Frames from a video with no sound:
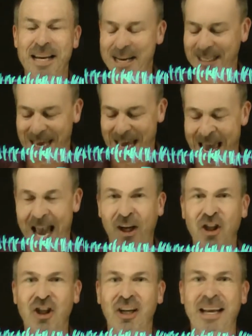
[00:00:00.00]
is
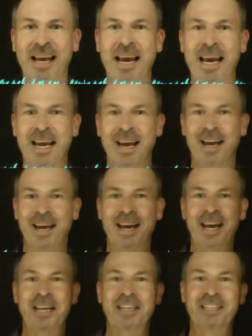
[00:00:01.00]
actually
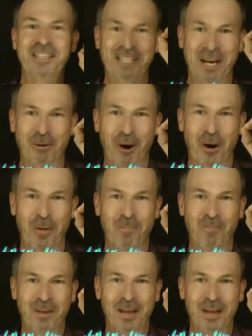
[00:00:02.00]
zero.